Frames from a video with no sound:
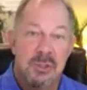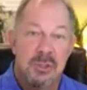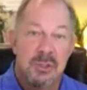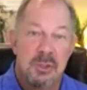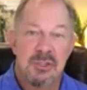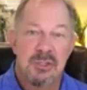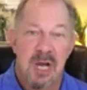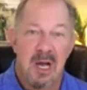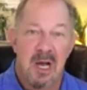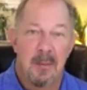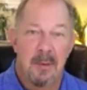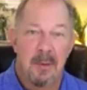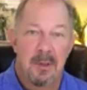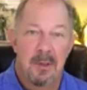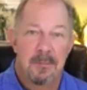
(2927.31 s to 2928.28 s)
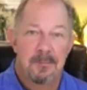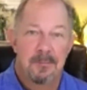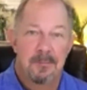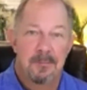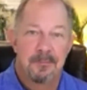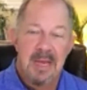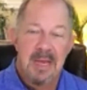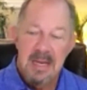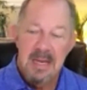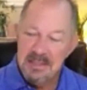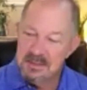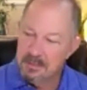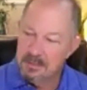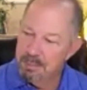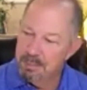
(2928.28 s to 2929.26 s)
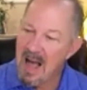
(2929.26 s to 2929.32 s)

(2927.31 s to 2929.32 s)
So your job is